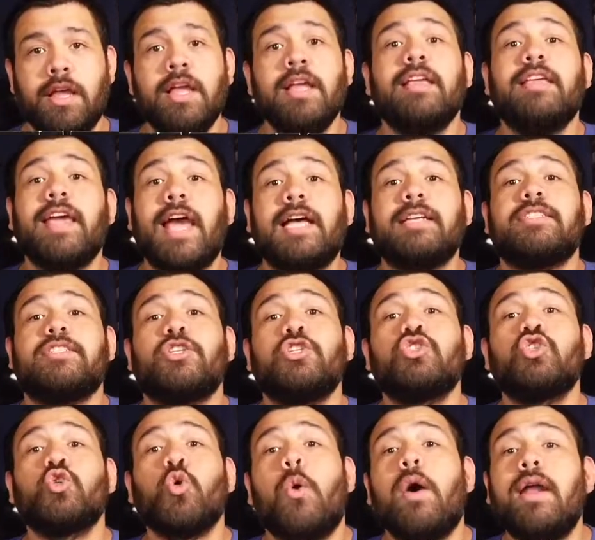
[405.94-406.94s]
Yes,
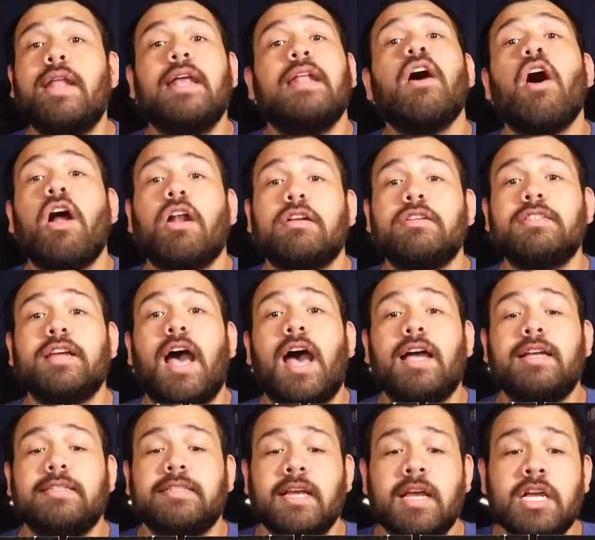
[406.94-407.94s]
$20,
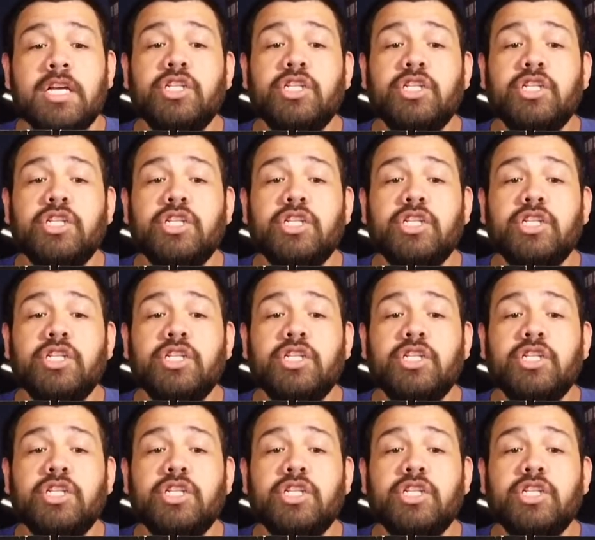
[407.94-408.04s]
guys.